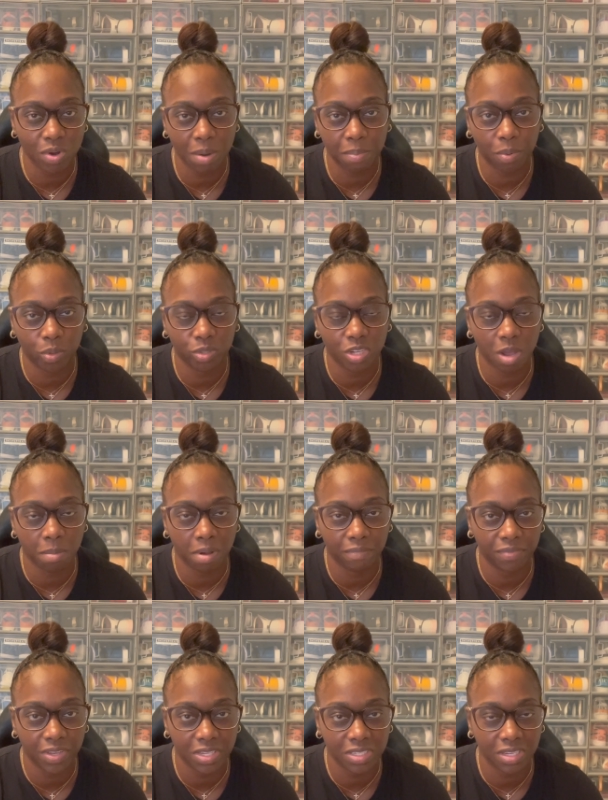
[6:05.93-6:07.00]
post all my
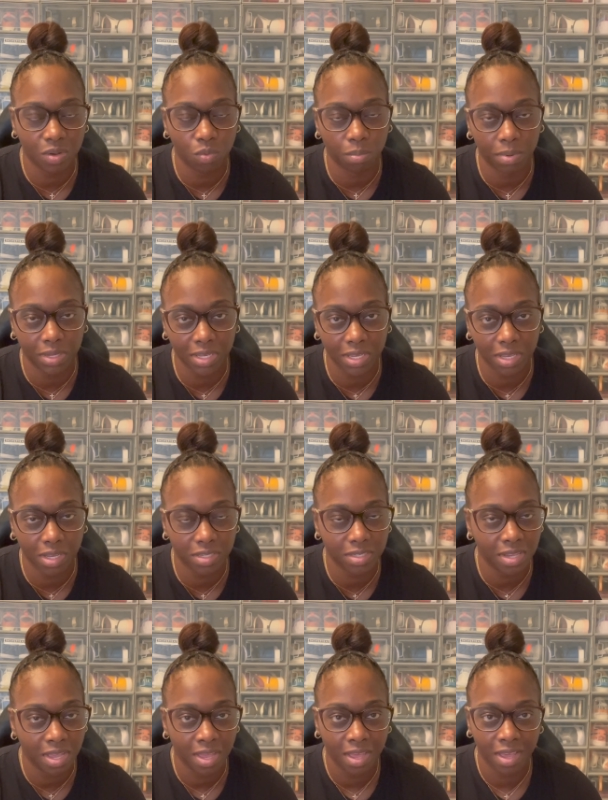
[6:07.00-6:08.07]
fit set with my kicks.
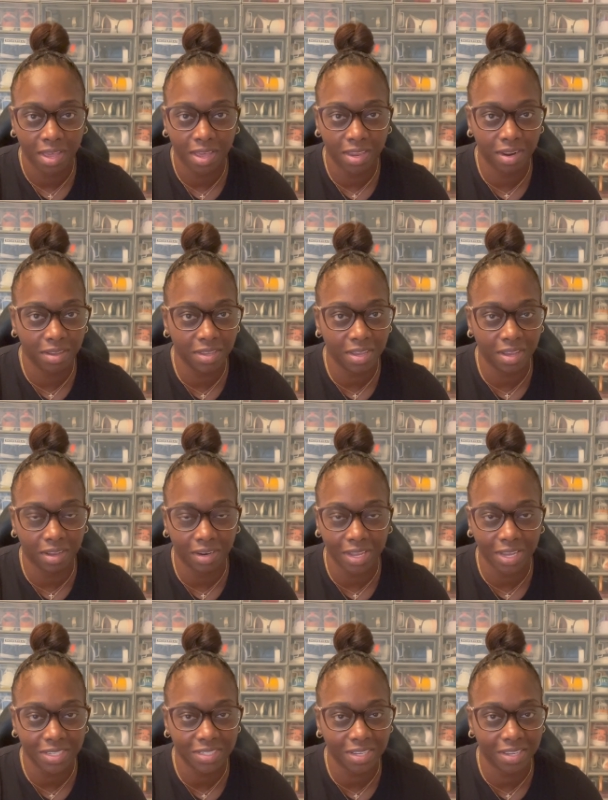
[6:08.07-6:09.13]
And uh, yeah, like
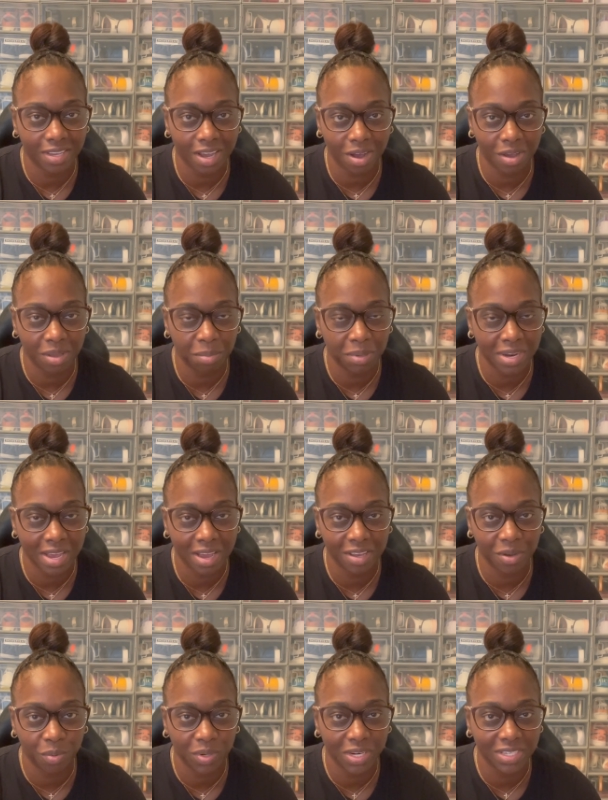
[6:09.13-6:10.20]
I said, y'all hit me down
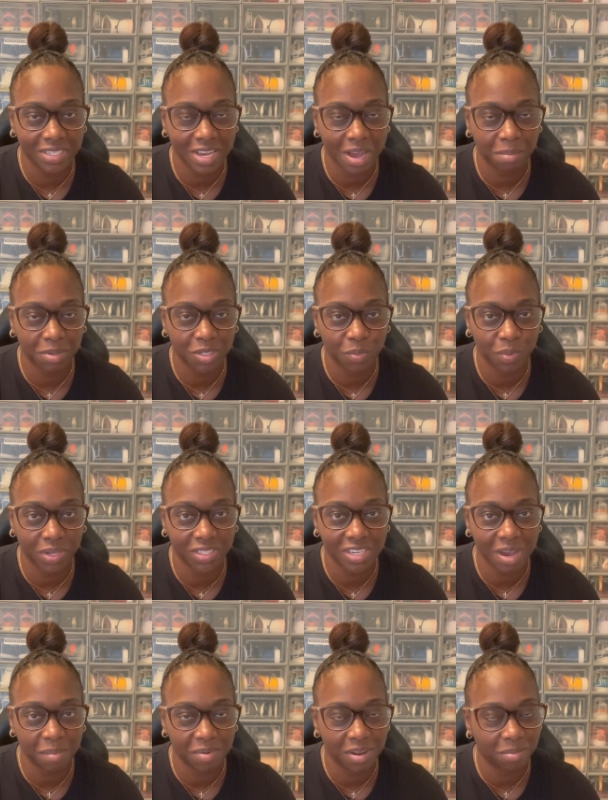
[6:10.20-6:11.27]
here with these comments so we can
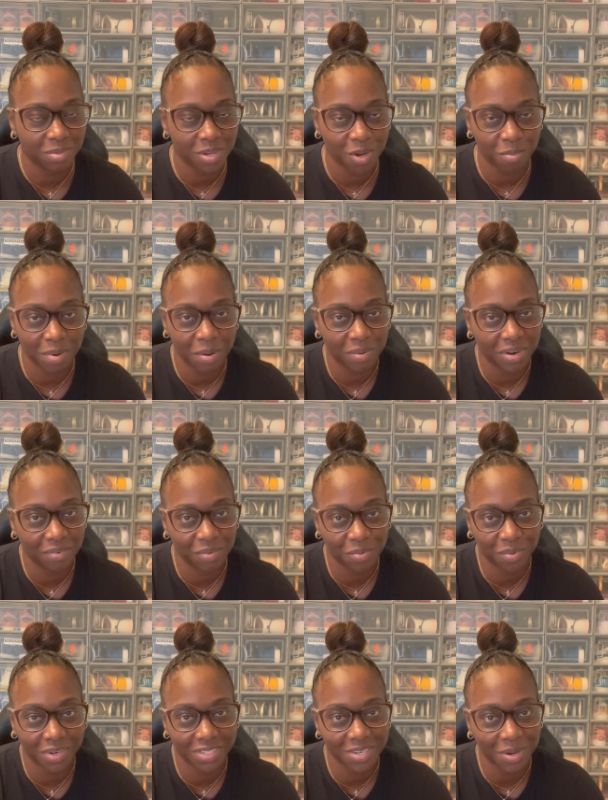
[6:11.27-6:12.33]
chop it up, talk about whatever you
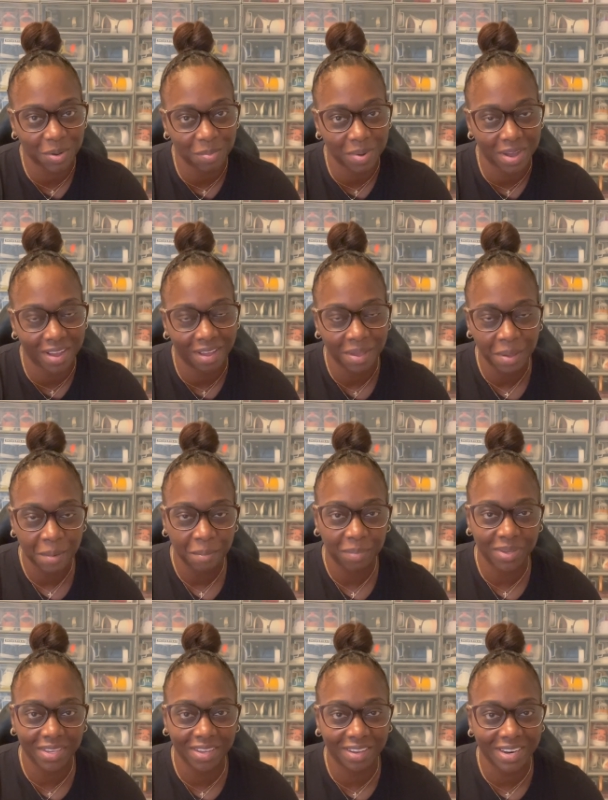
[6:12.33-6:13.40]
want to talk about.
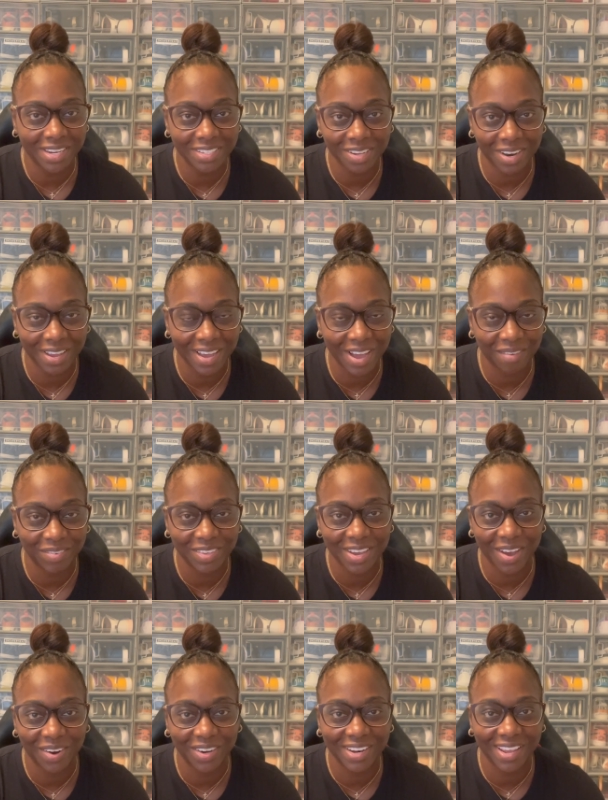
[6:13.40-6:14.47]
But yeah, that's all I got for
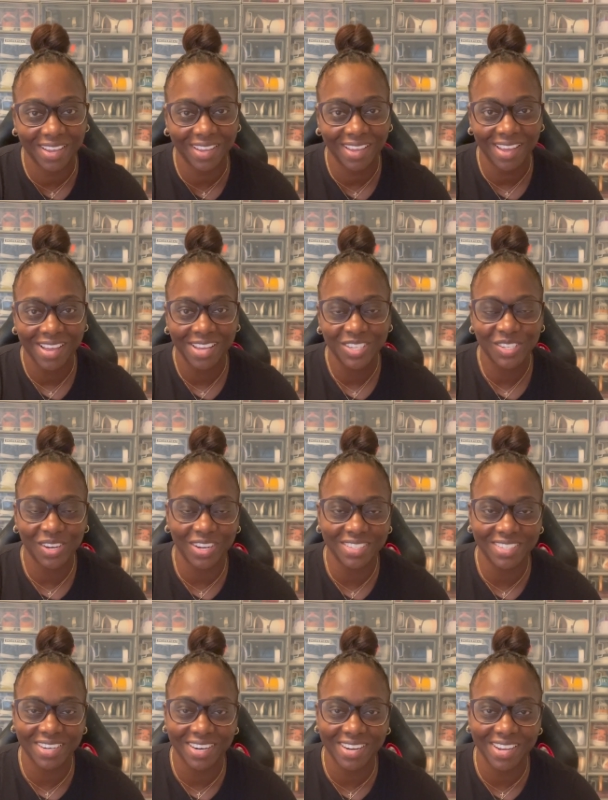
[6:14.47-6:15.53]
y'all today. So
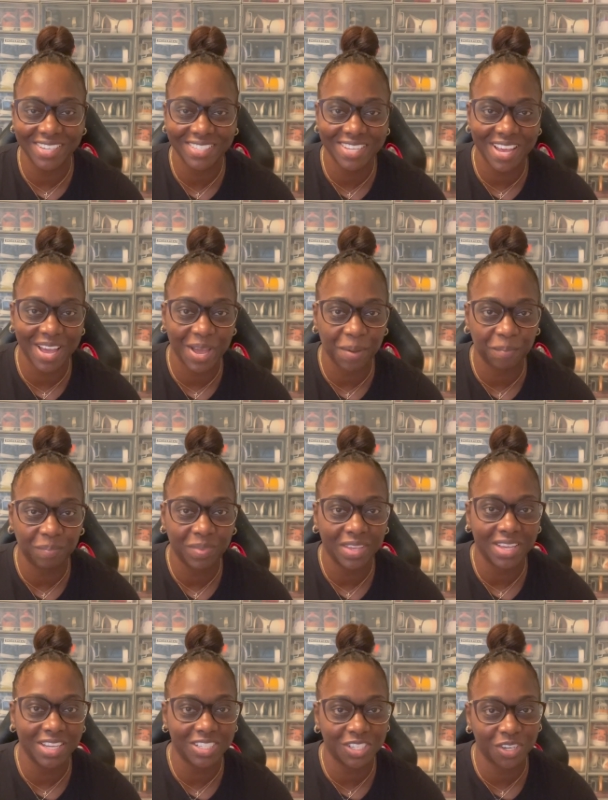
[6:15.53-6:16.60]
until the next time,
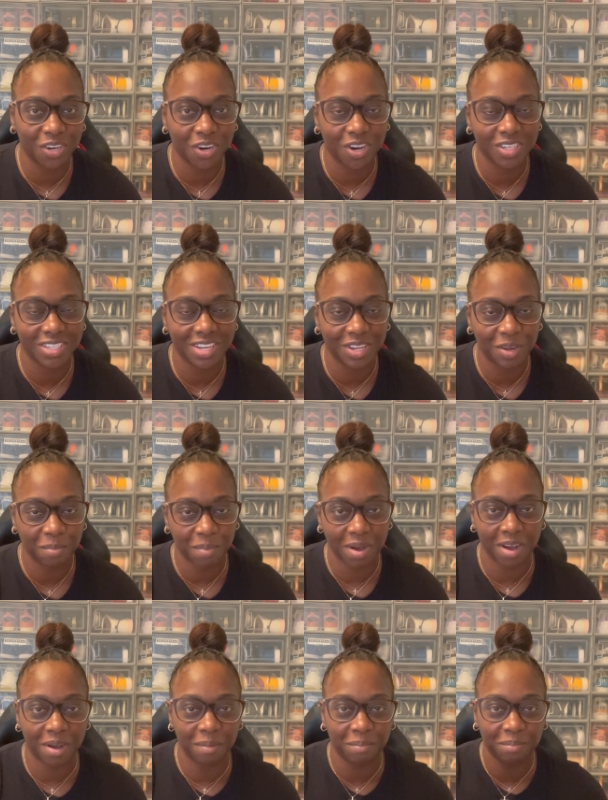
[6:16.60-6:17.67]
it's your girl, Sneaker
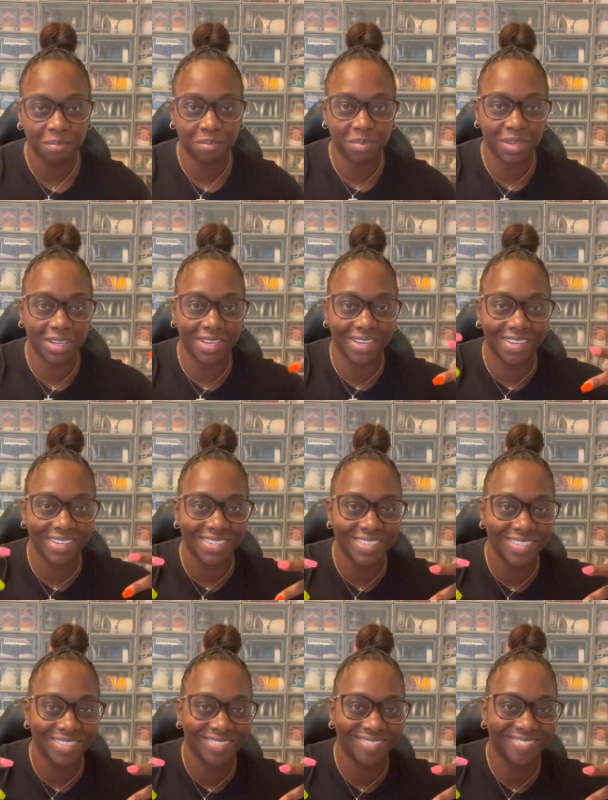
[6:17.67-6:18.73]
Mom. Peace.